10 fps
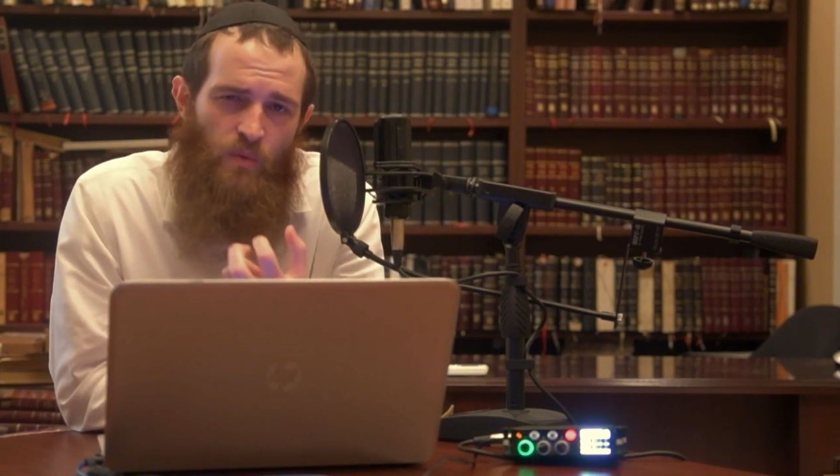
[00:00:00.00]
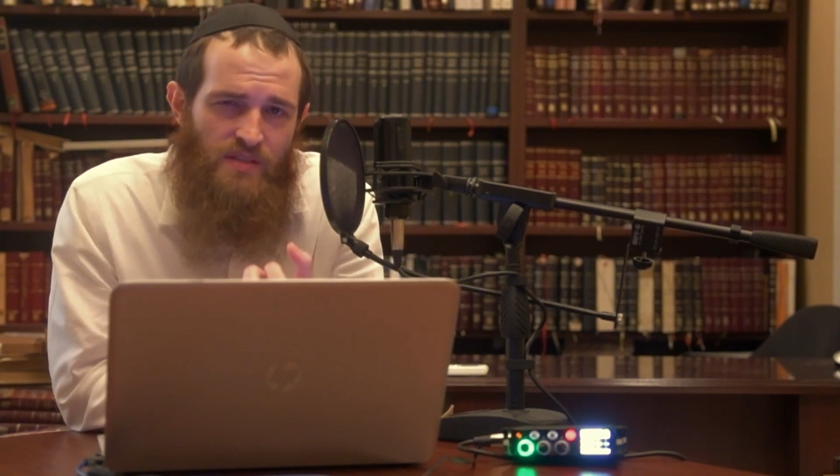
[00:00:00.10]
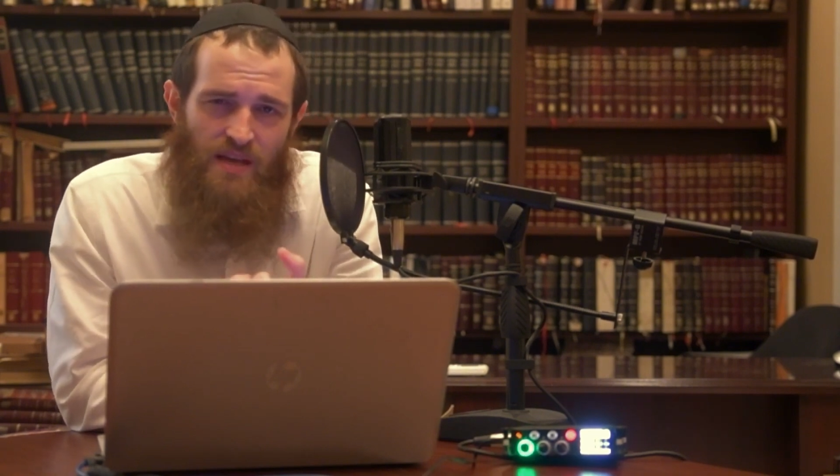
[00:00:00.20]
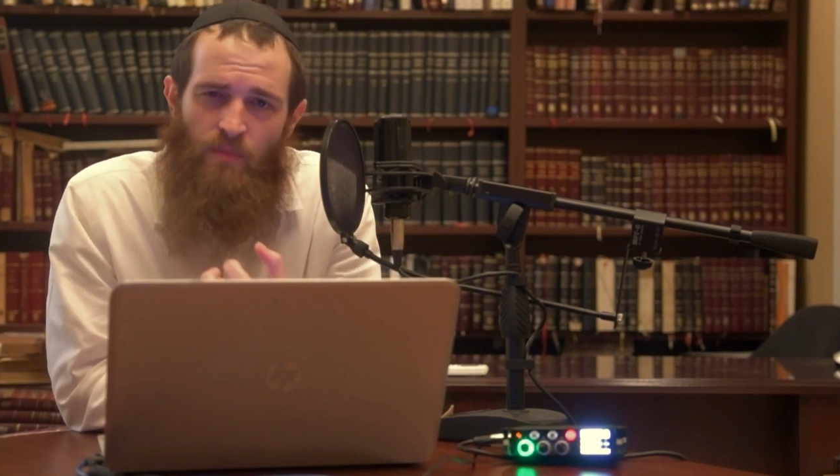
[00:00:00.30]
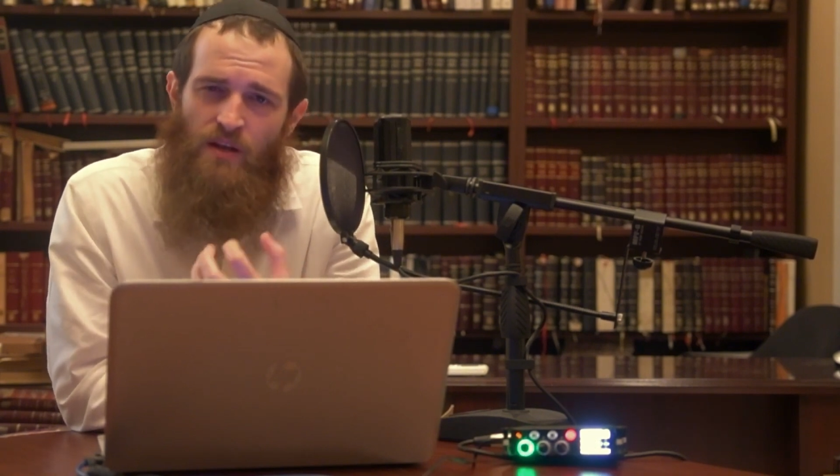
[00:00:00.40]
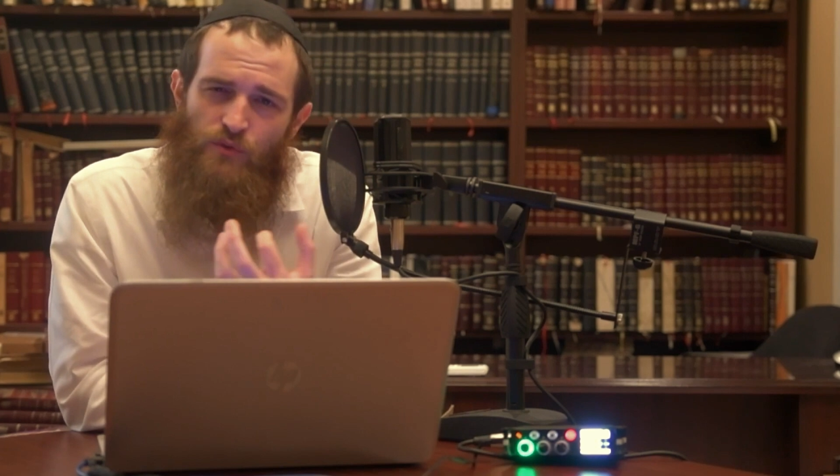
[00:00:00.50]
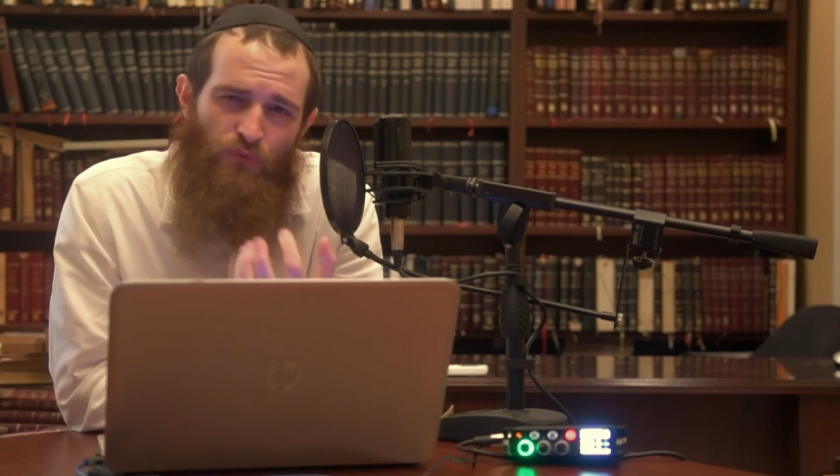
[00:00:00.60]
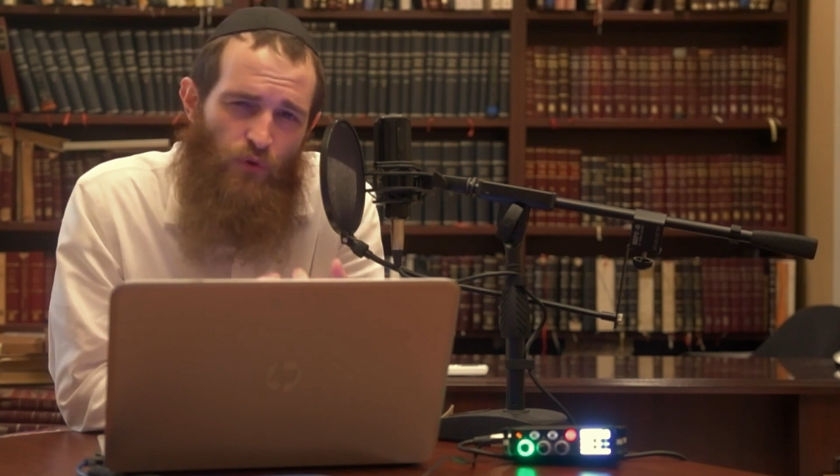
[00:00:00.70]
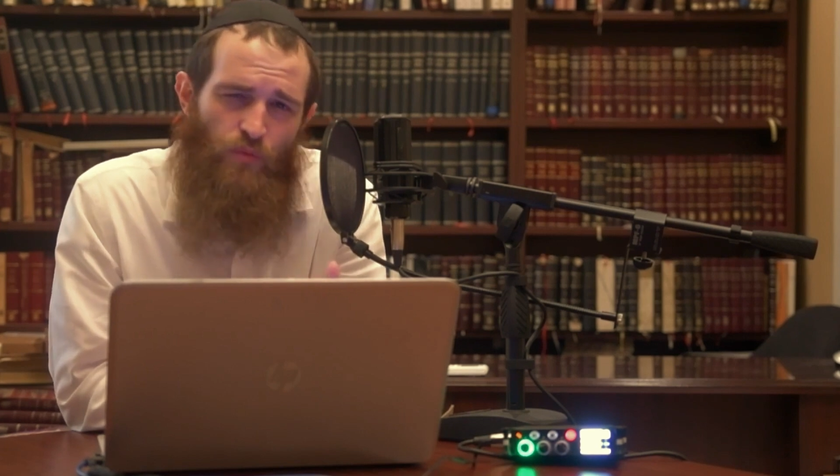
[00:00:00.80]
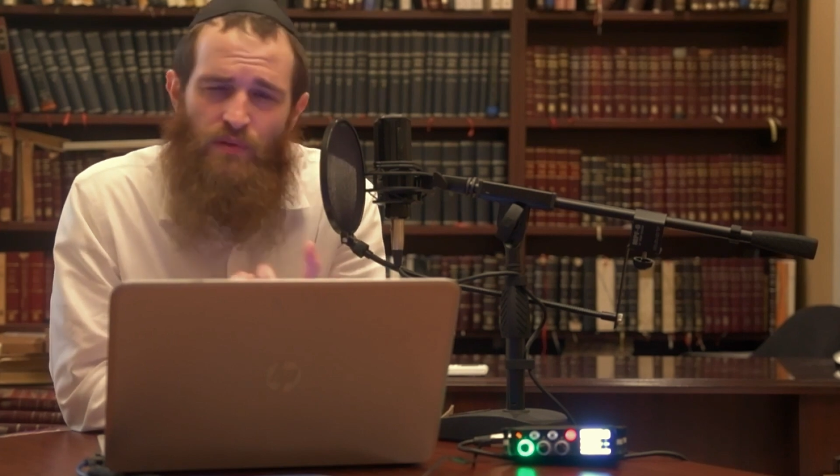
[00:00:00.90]
with someone
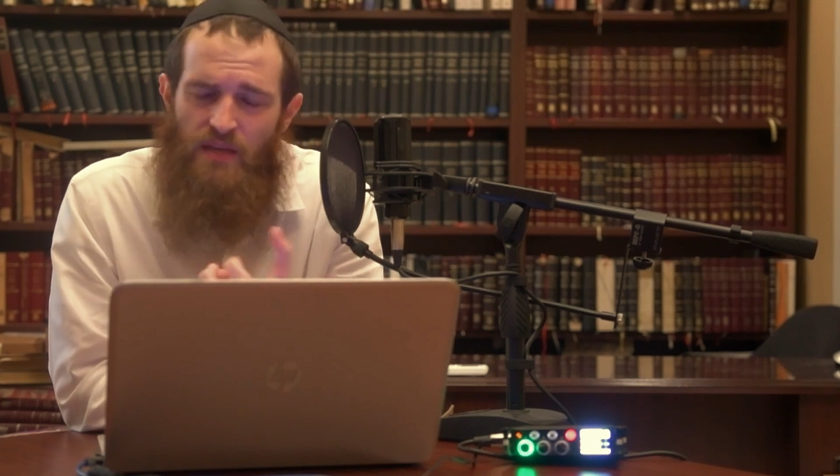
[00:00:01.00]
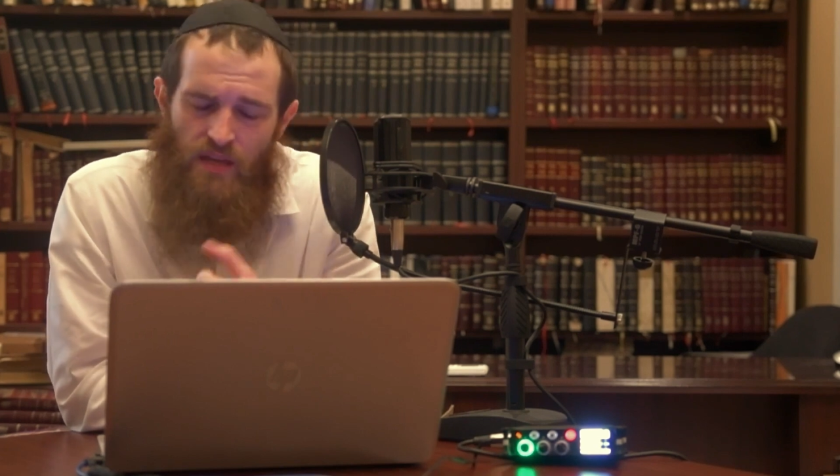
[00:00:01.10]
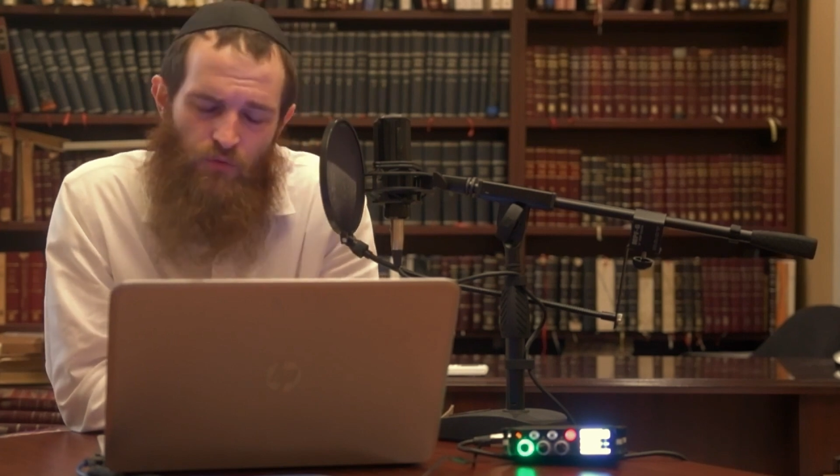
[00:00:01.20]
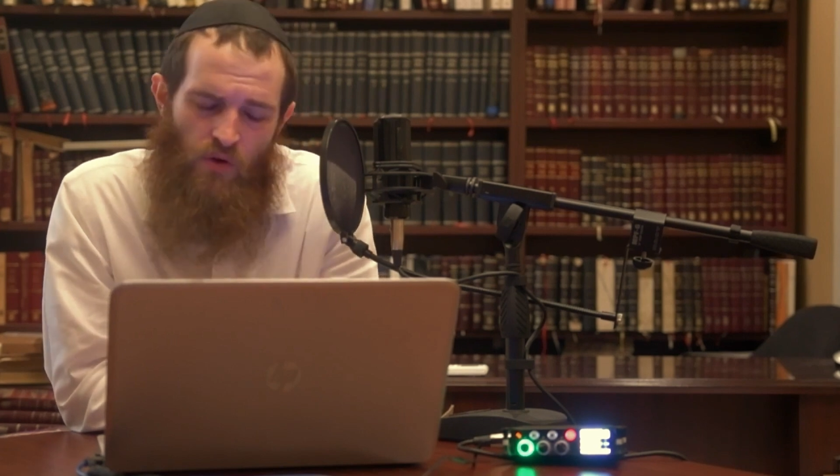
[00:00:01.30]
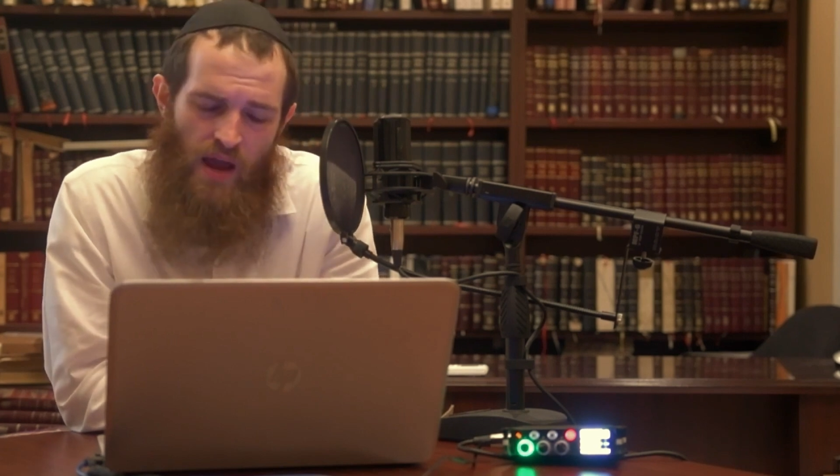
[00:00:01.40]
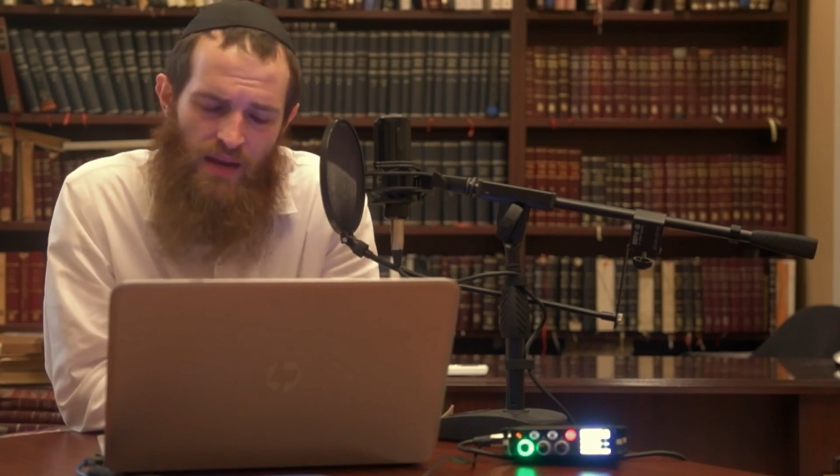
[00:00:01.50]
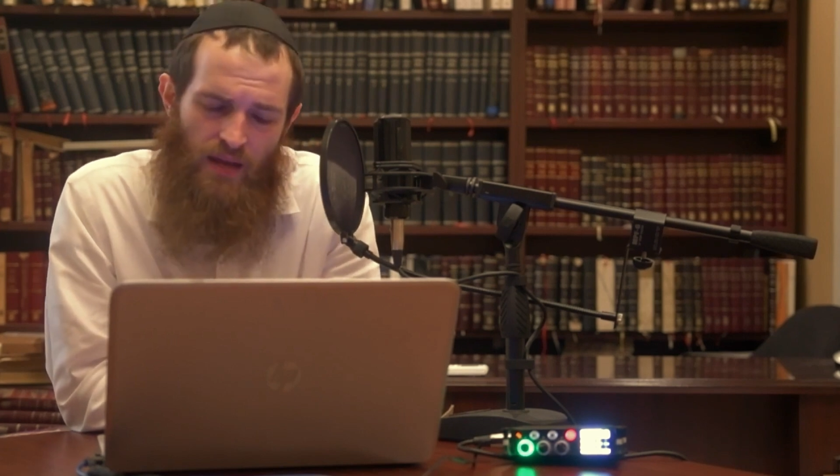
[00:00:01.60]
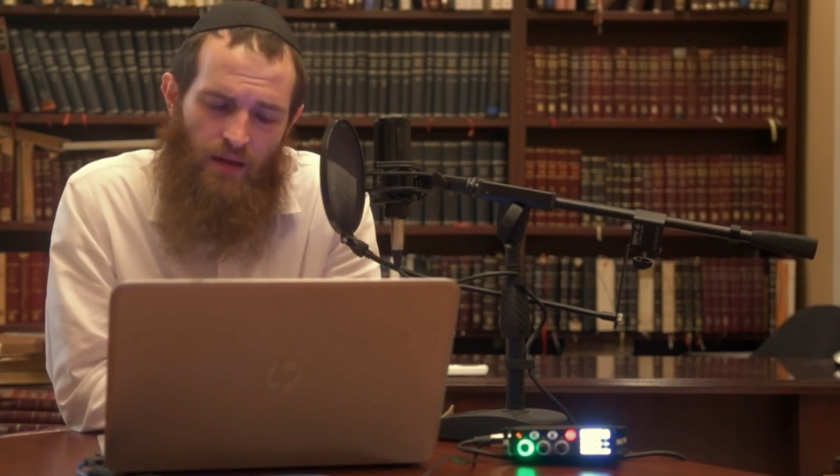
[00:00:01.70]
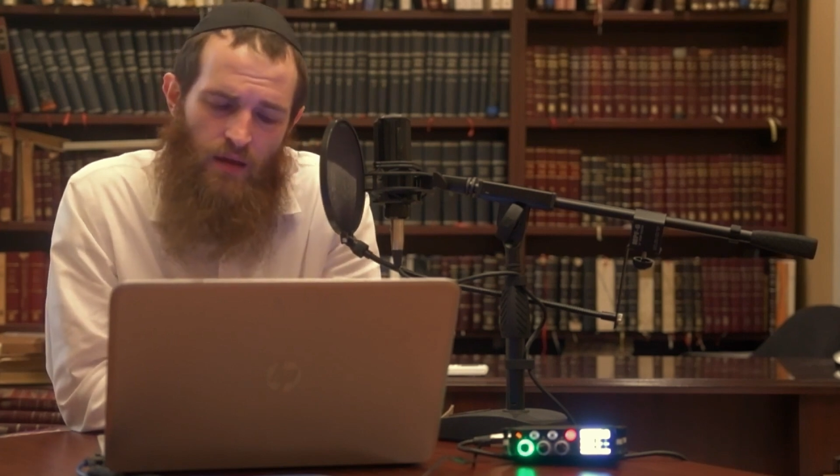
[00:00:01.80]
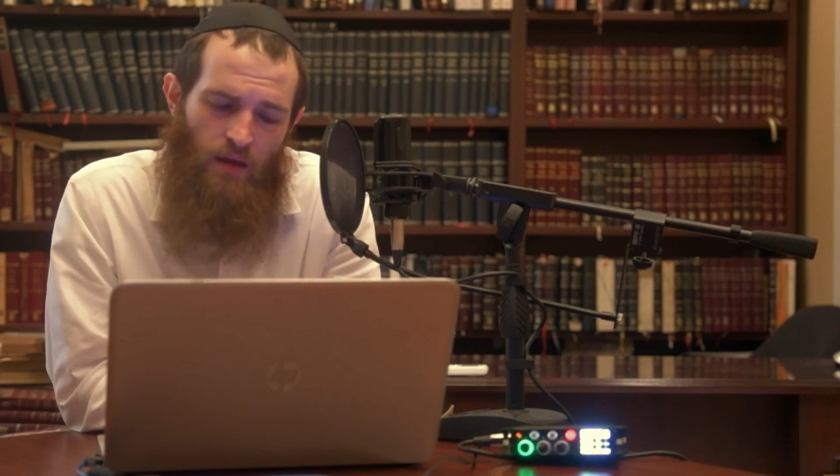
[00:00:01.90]
else, verbally in
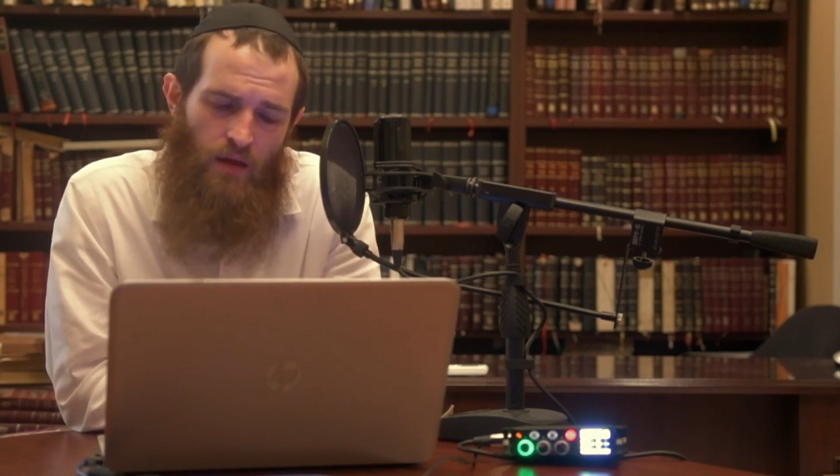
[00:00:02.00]
writing.